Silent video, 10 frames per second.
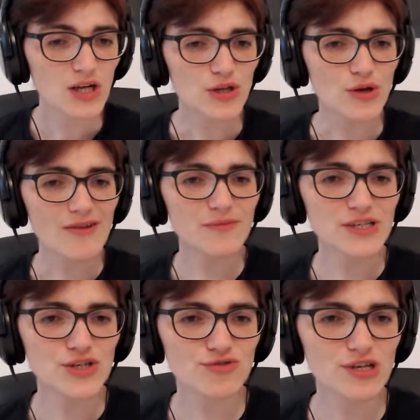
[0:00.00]
You have my
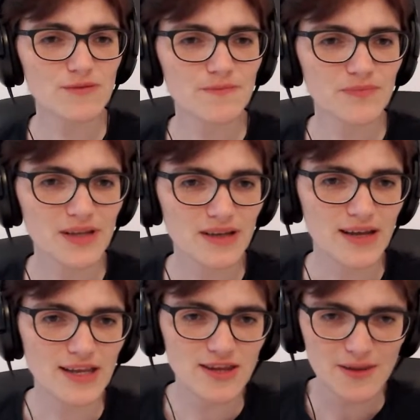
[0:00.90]
stream
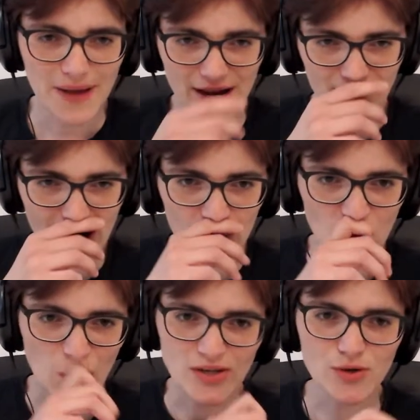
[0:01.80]
in the
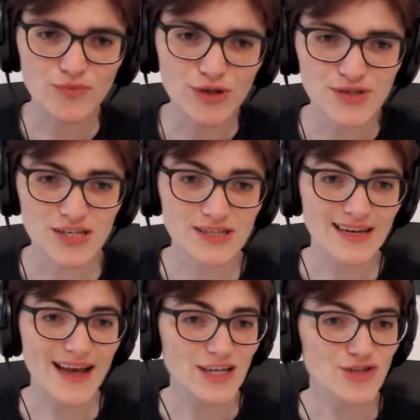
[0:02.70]
background when you're
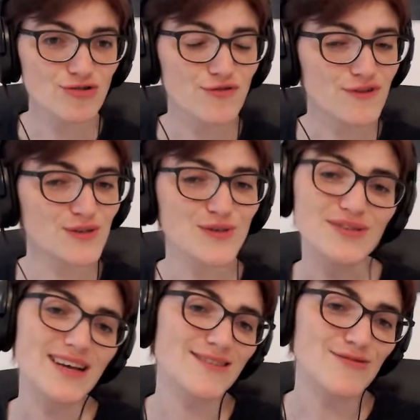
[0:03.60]
processing astral photos.
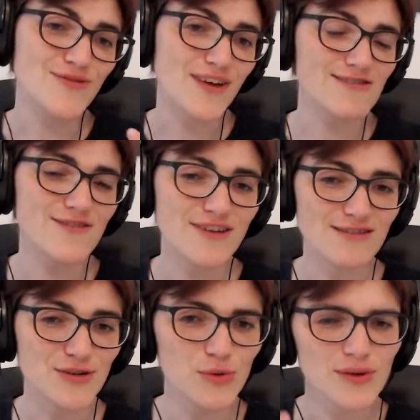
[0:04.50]
That sounds very,
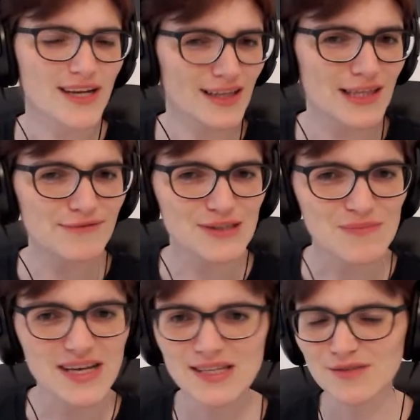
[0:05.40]
very cool, like a lovely
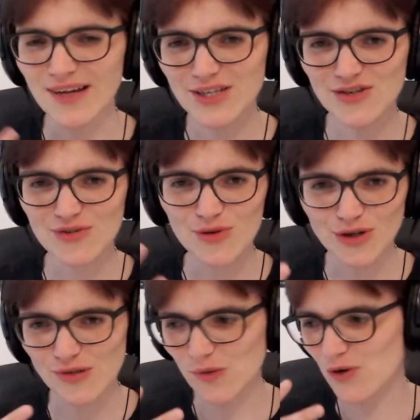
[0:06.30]
mix of astral,
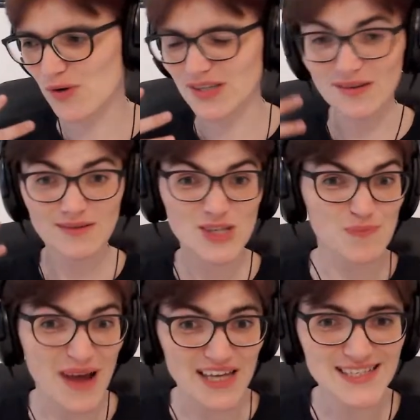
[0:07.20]
cosmo, and
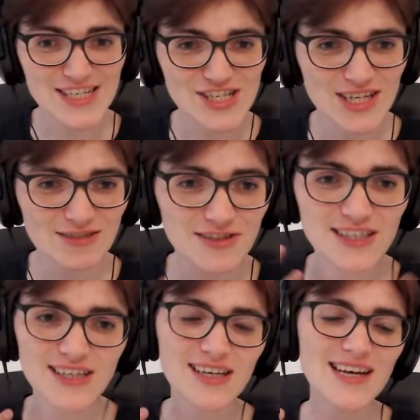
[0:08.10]
space in general.
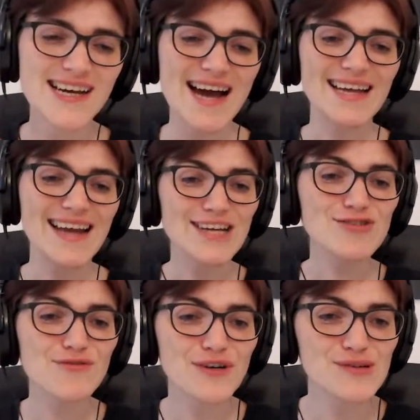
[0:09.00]
And
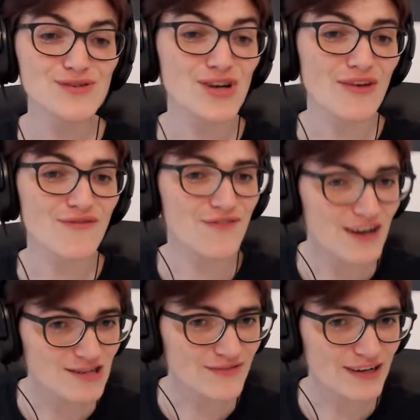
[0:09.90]
astral photos are
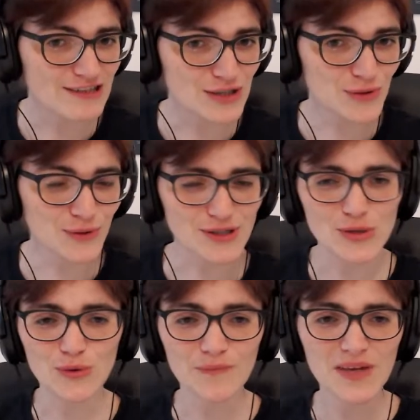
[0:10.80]
very, very cool.
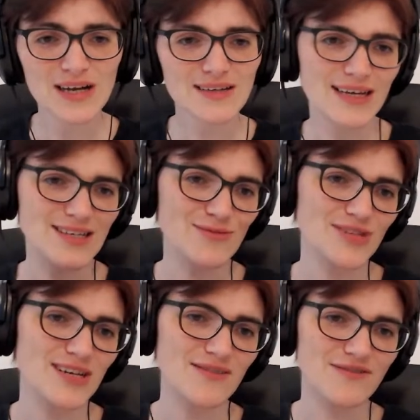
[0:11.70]
So that sounds
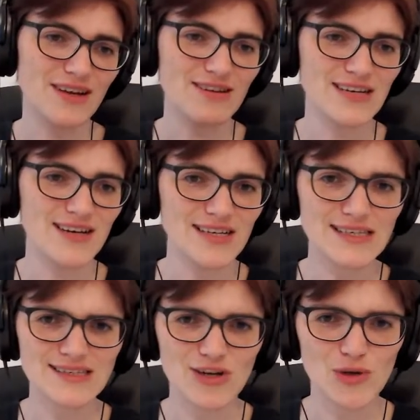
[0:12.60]
like a very
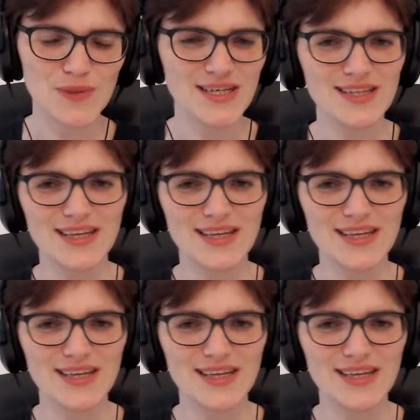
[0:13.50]
nice hobby.